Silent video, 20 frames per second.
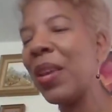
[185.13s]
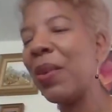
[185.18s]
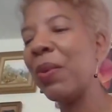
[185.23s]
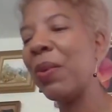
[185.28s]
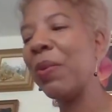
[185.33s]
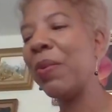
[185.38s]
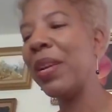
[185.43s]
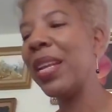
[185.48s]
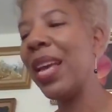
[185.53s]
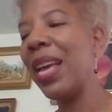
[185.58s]
You
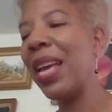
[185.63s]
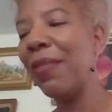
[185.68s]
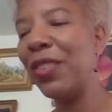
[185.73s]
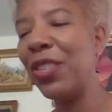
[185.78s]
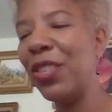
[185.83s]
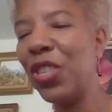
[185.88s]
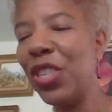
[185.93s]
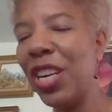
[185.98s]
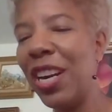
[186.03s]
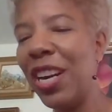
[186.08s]
really have to
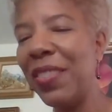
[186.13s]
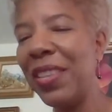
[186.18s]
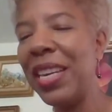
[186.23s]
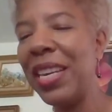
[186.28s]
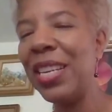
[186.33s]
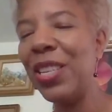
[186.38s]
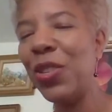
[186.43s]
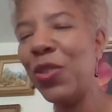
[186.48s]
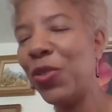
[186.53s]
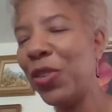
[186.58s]
chart the
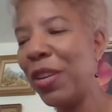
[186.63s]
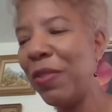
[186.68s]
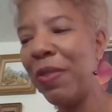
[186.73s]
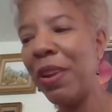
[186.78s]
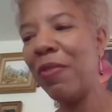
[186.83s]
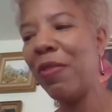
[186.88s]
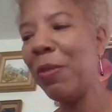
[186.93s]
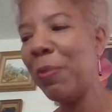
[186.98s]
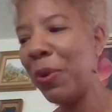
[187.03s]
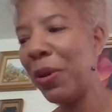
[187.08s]
history of
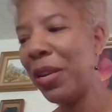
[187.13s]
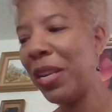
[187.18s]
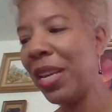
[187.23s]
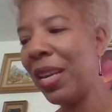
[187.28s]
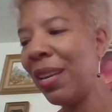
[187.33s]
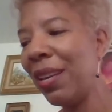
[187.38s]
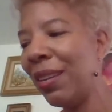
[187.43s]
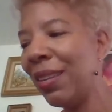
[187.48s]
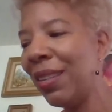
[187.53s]
everybody.